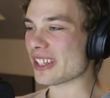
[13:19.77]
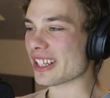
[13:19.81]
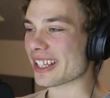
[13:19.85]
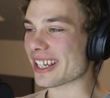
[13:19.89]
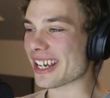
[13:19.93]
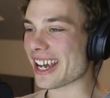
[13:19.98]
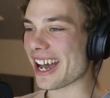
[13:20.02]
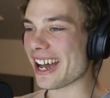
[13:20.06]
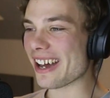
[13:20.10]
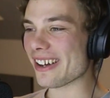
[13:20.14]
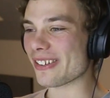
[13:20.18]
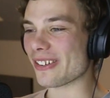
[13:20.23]
the
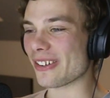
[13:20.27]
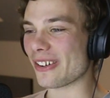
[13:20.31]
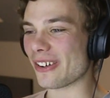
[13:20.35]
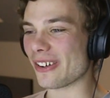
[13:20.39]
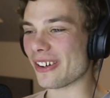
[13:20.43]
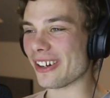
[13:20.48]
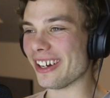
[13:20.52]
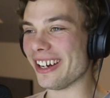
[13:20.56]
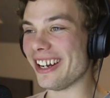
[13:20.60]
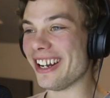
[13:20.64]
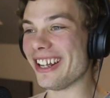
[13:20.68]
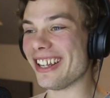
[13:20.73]
cat,
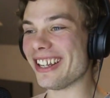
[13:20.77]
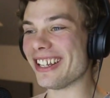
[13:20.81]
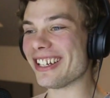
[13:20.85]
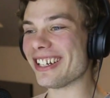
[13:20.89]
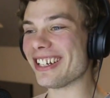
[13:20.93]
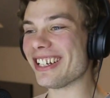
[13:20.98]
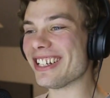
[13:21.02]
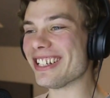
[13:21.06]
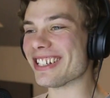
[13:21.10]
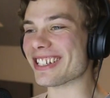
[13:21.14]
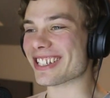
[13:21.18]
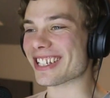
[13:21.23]
or it
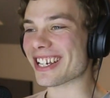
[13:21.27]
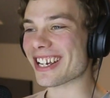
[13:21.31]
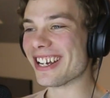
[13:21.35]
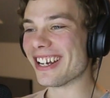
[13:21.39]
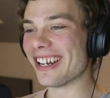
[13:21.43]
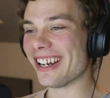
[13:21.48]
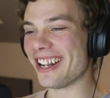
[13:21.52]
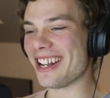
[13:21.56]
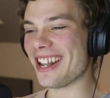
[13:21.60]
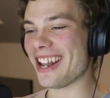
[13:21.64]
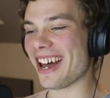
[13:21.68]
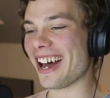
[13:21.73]
is?
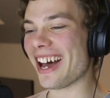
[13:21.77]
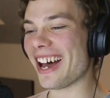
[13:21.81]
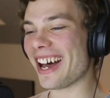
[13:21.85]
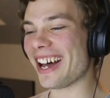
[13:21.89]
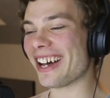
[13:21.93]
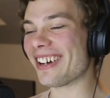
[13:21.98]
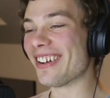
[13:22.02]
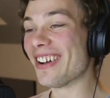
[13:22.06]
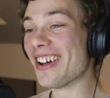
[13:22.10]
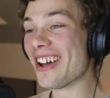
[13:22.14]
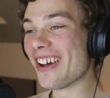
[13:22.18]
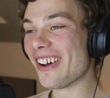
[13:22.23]

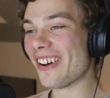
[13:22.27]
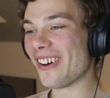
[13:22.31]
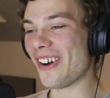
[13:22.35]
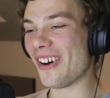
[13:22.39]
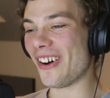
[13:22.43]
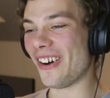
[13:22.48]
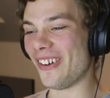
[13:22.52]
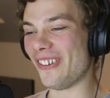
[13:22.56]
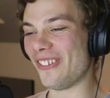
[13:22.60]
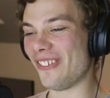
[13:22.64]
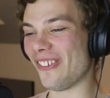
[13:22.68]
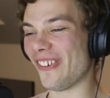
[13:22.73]

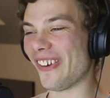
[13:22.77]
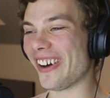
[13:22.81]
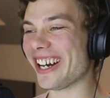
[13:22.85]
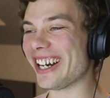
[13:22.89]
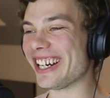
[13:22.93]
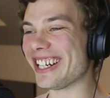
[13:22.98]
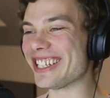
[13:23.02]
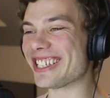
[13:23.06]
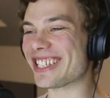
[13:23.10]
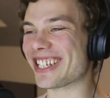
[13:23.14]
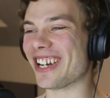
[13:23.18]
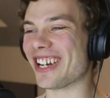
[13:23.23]
What is